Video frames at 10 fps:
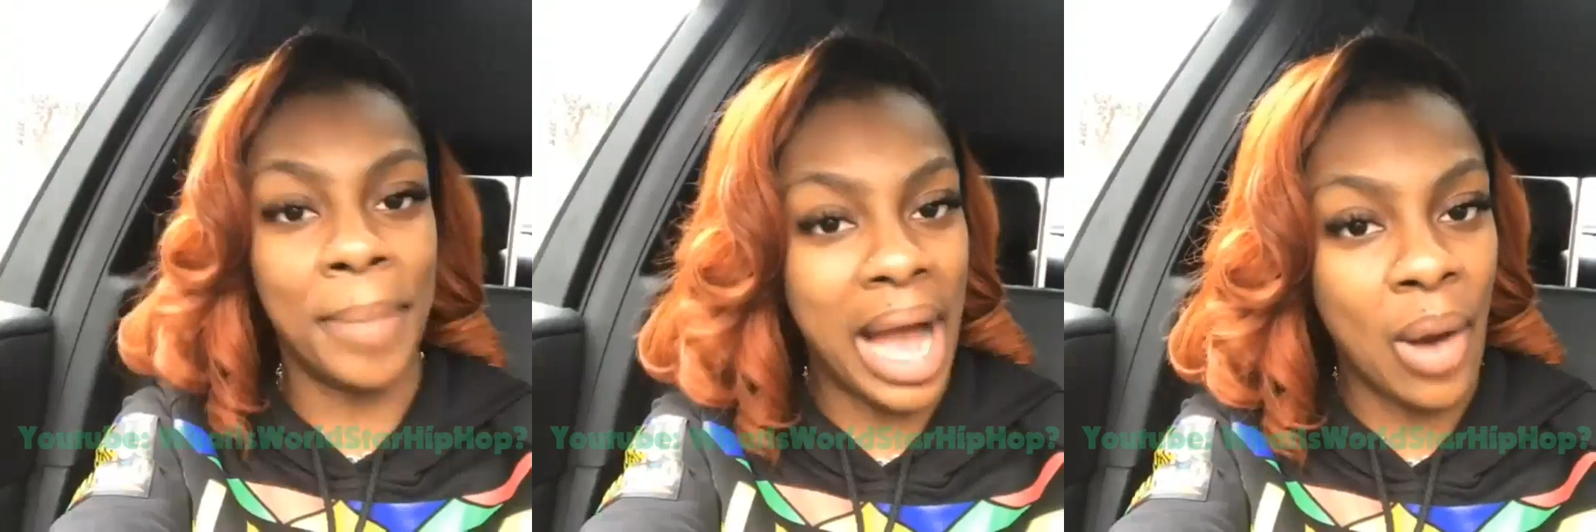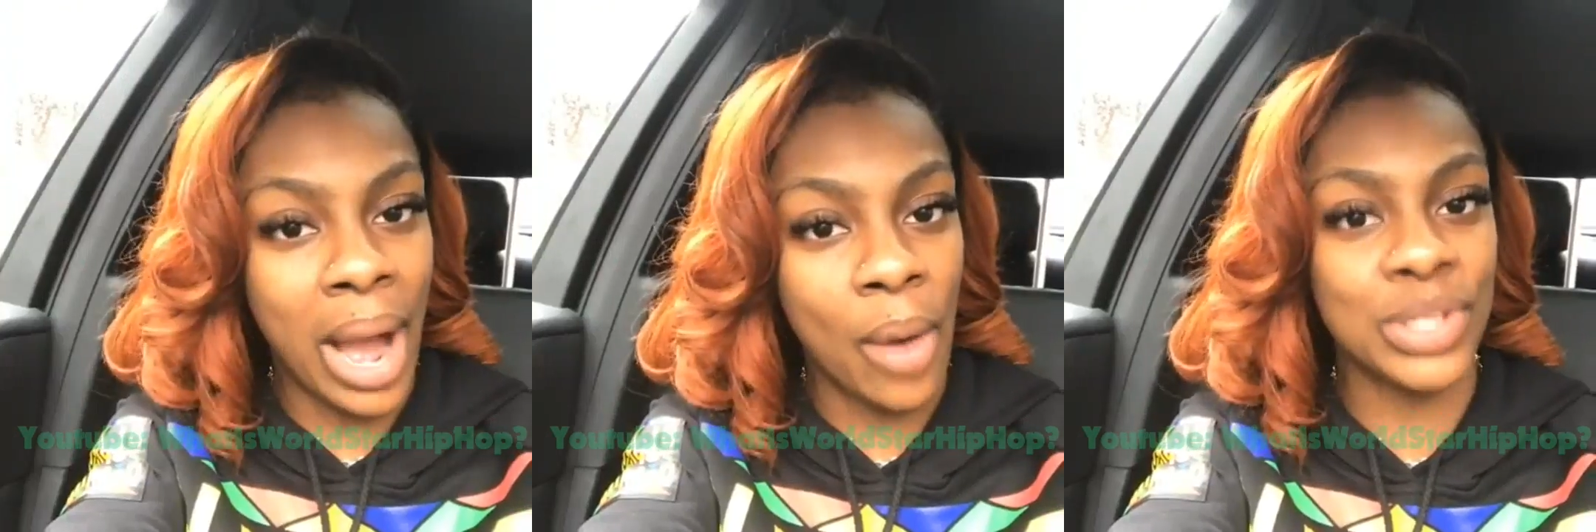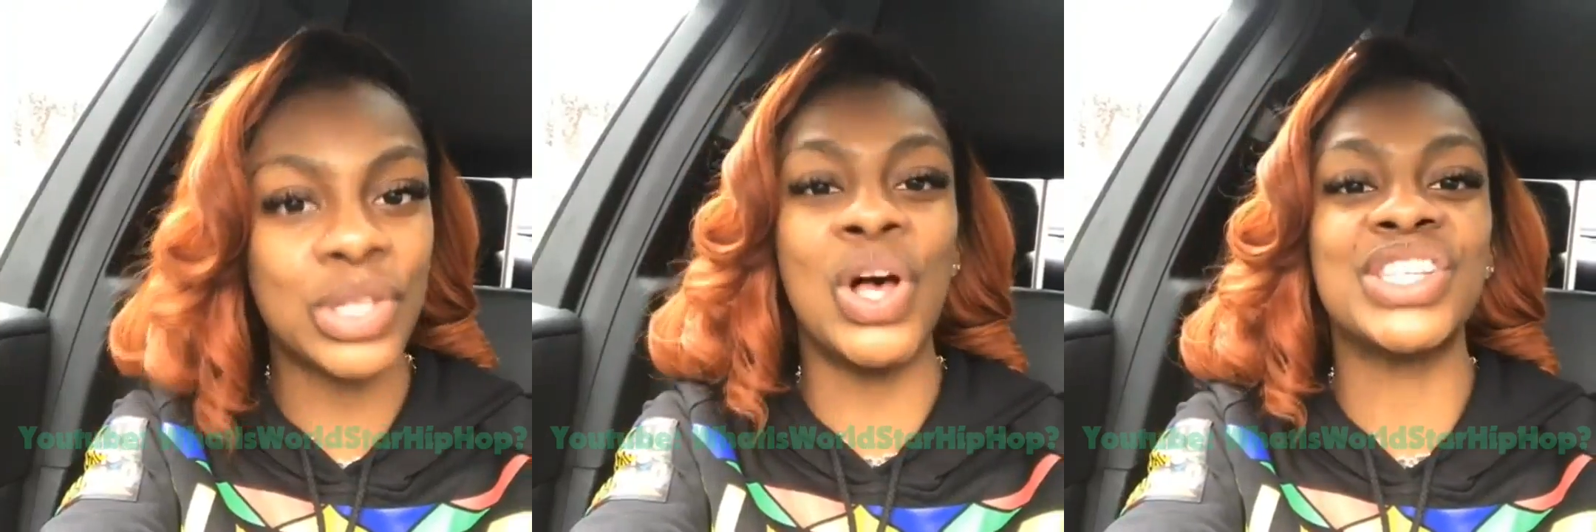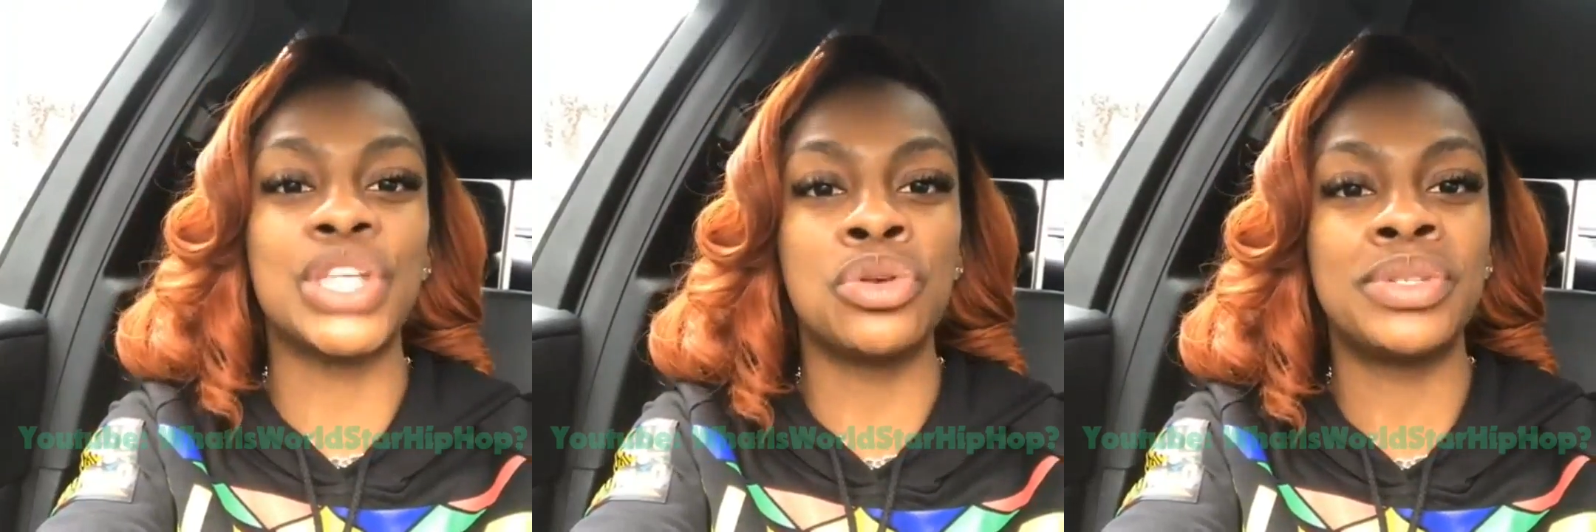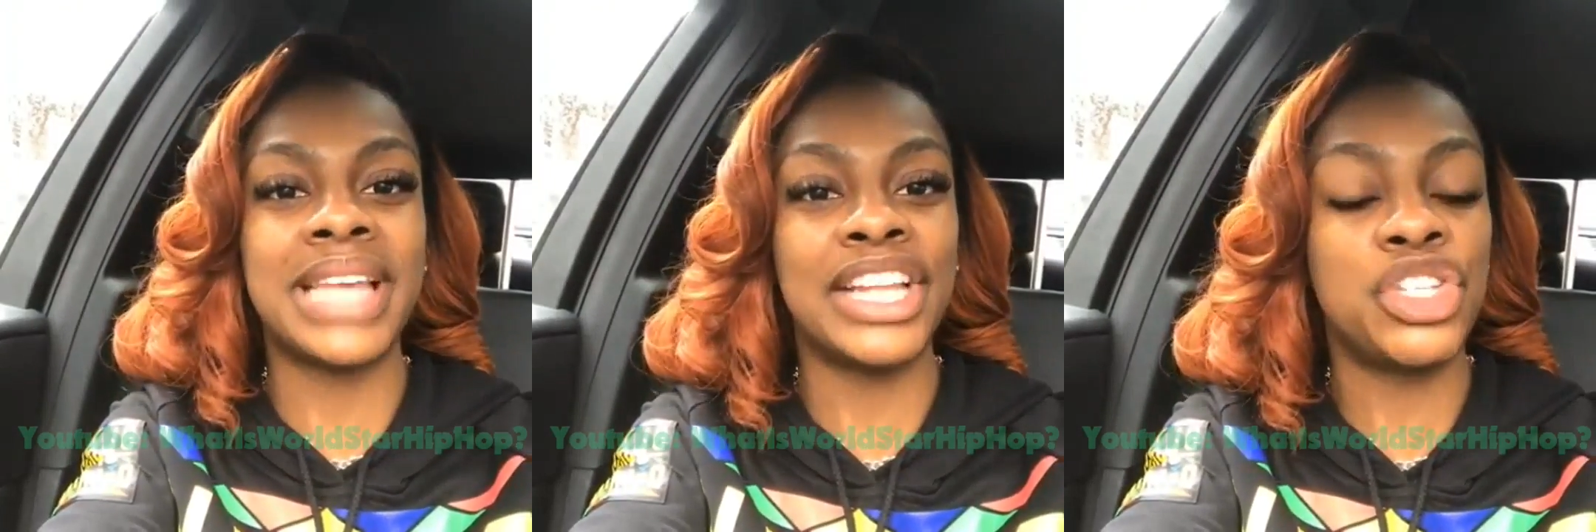Bow Wow was
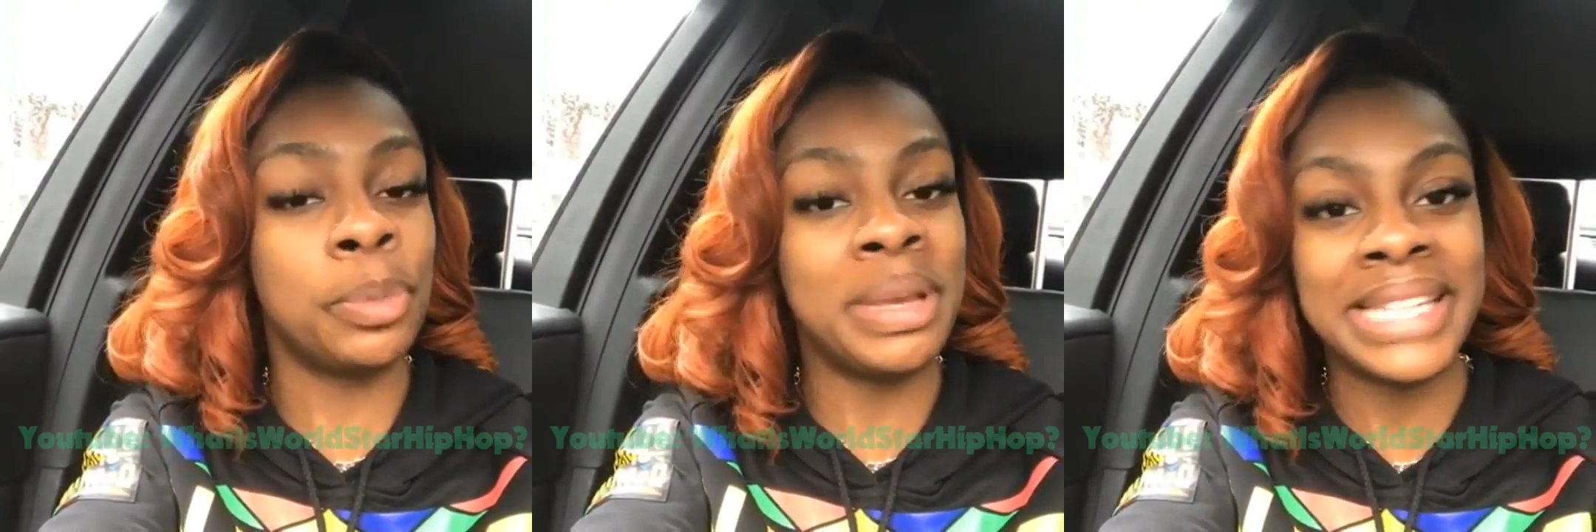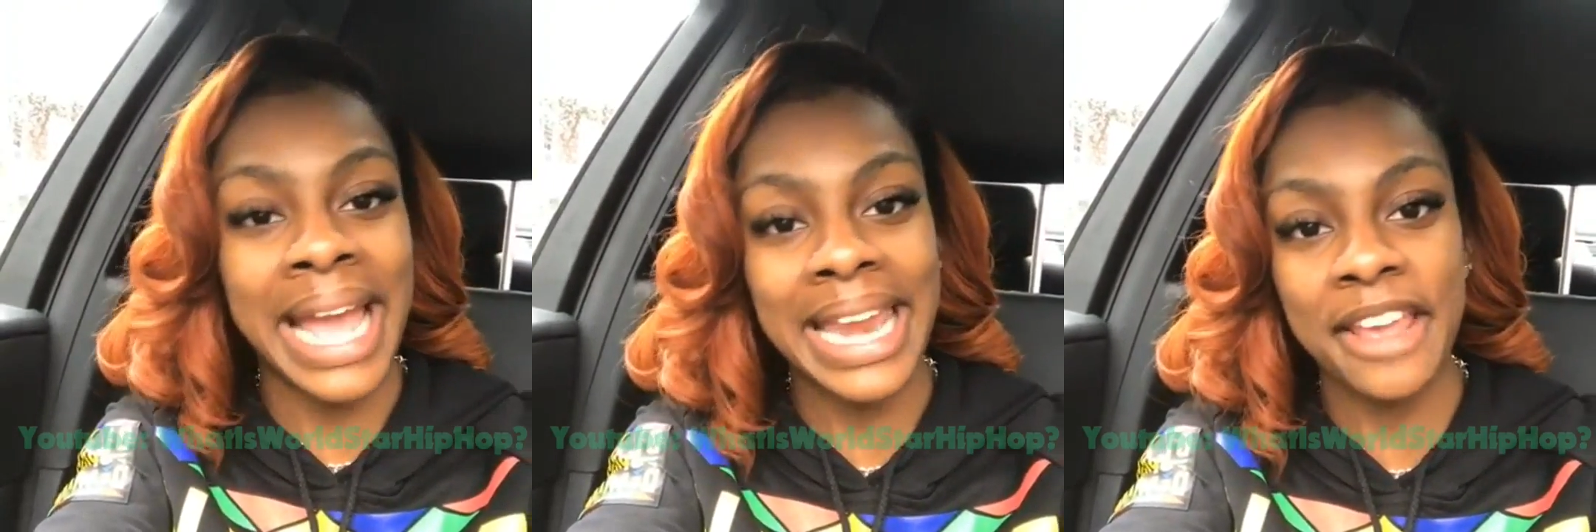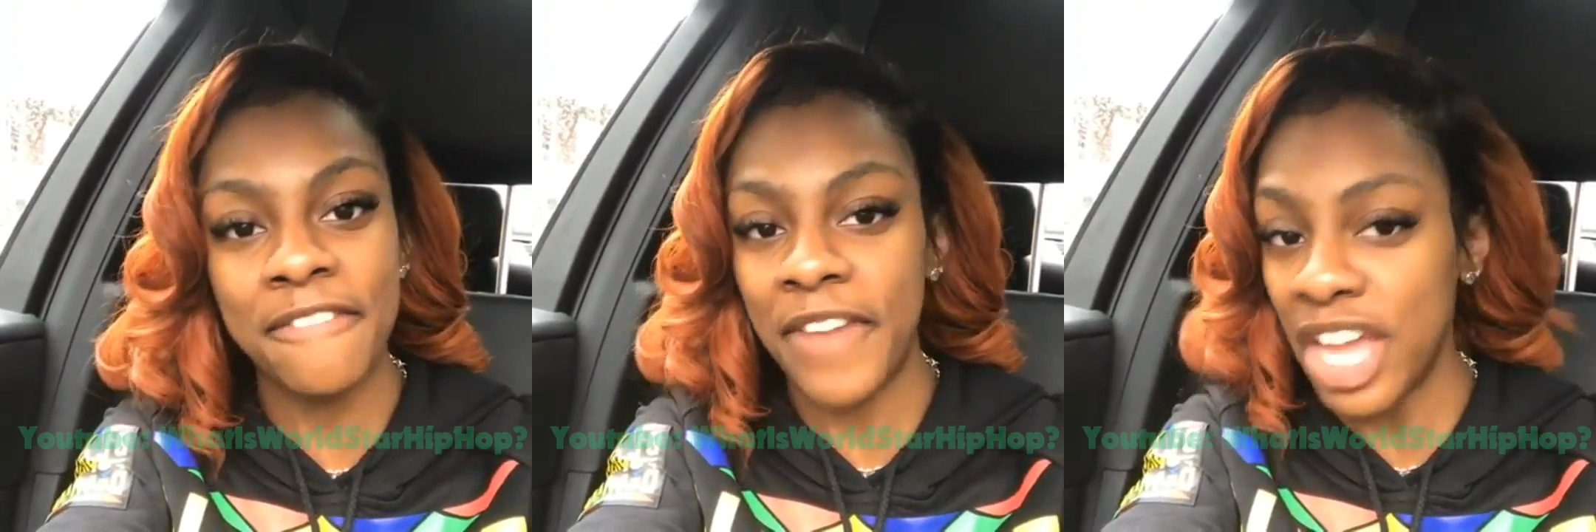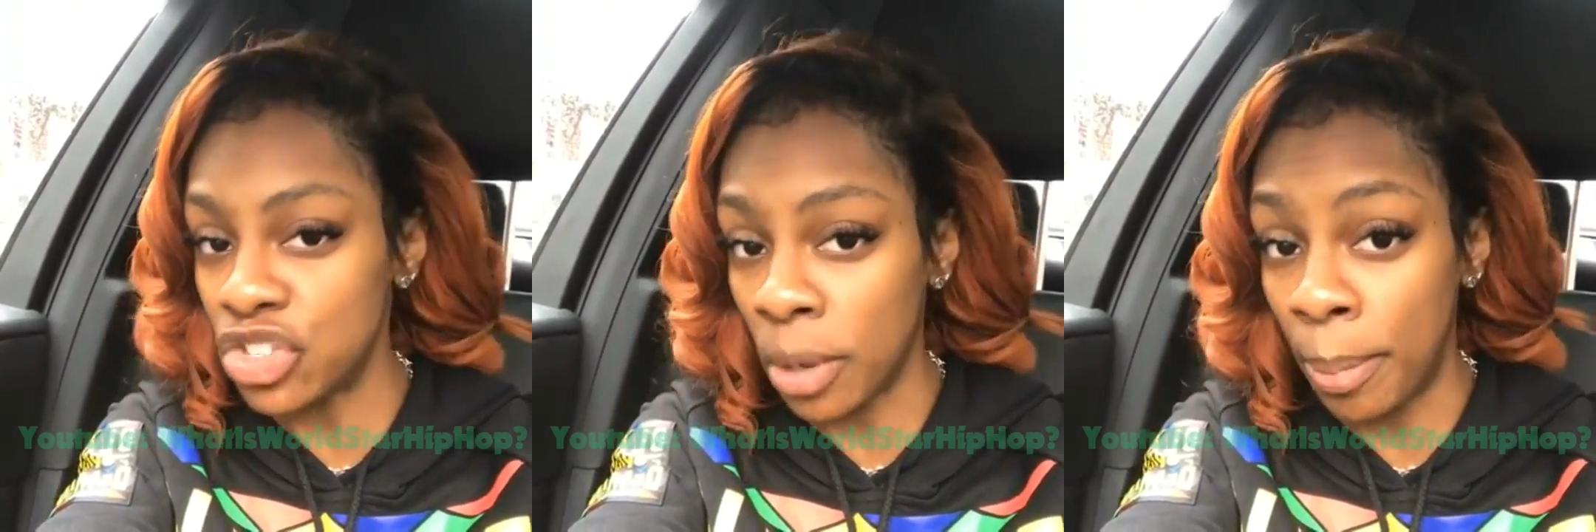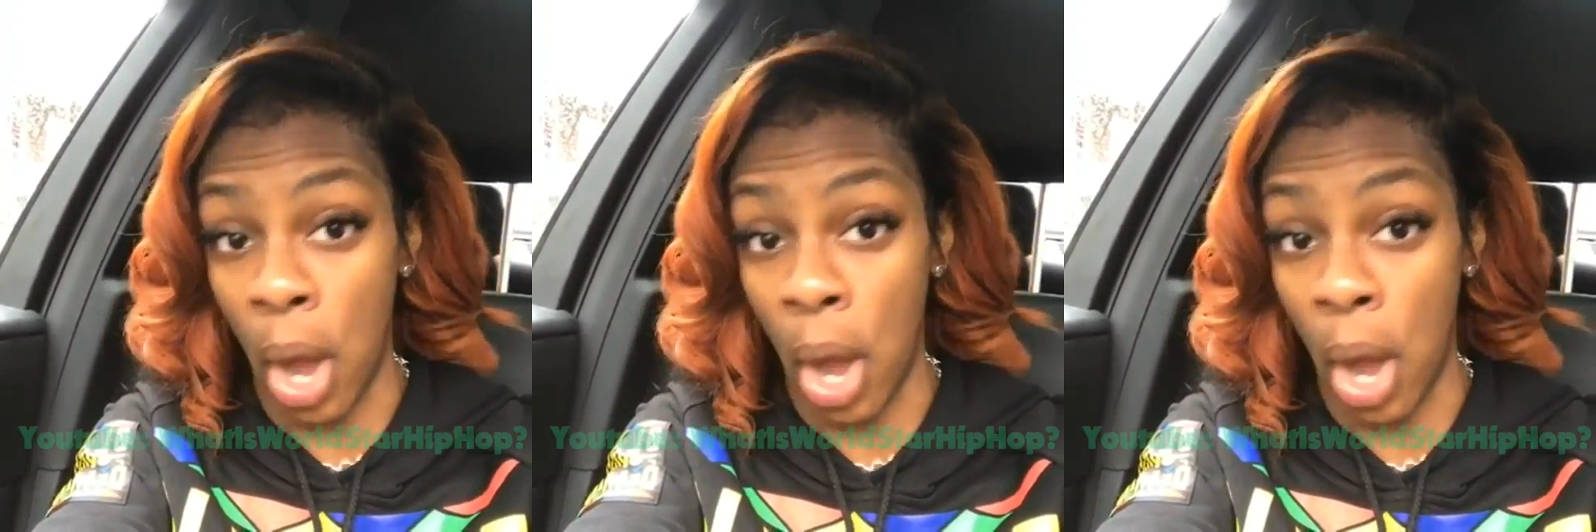also said to be dating Phaedra